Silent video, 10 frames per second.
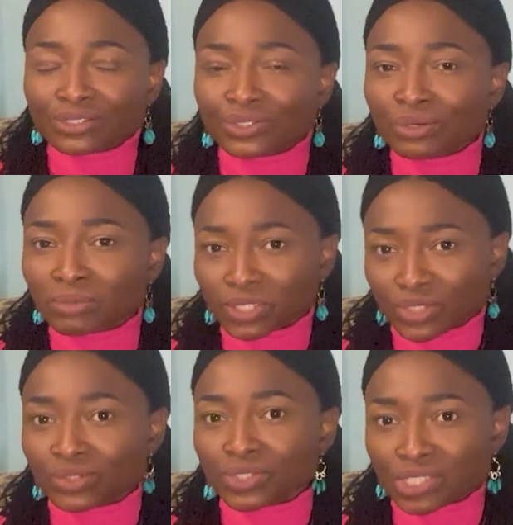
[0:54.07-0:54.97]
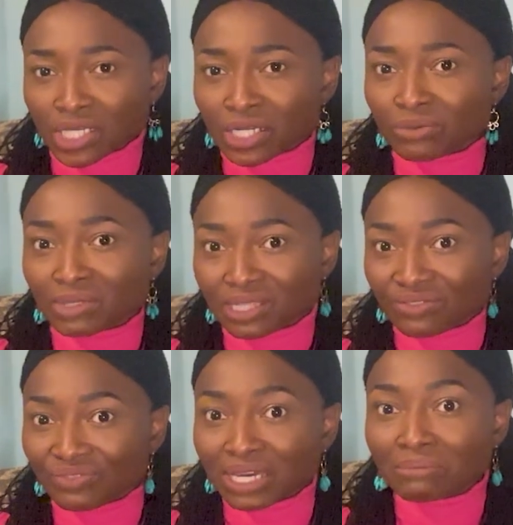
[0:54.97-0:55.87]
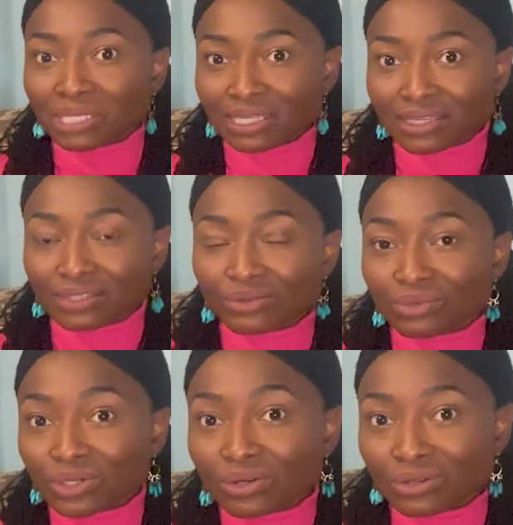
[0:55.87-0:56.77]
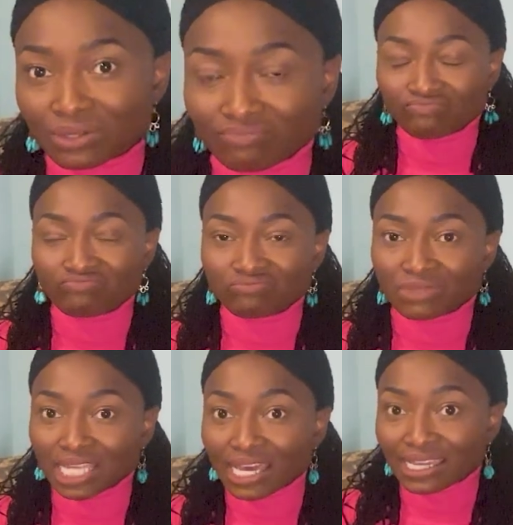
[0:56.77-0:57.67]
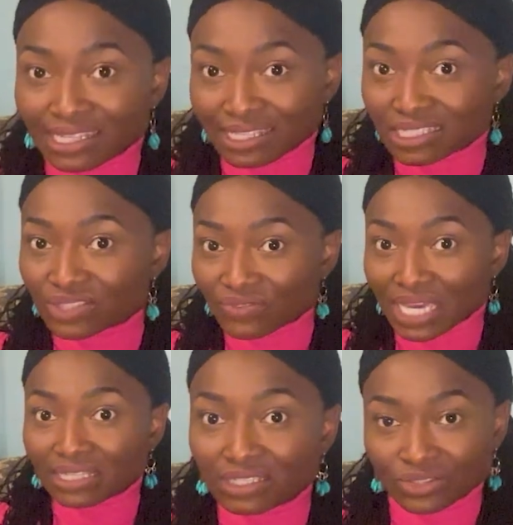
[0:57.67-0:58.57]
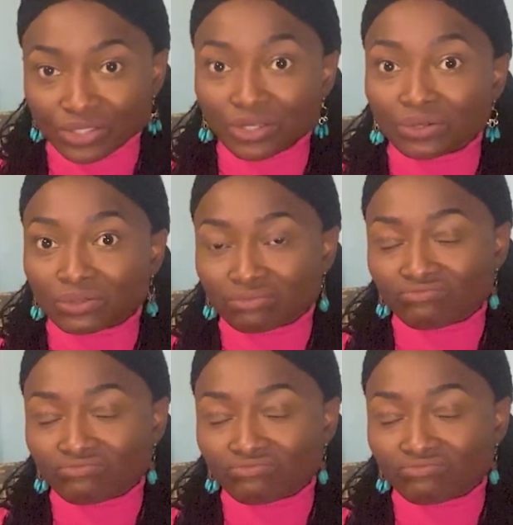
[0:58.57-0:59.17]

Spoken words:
so much to share with the family and the world. That is valid too.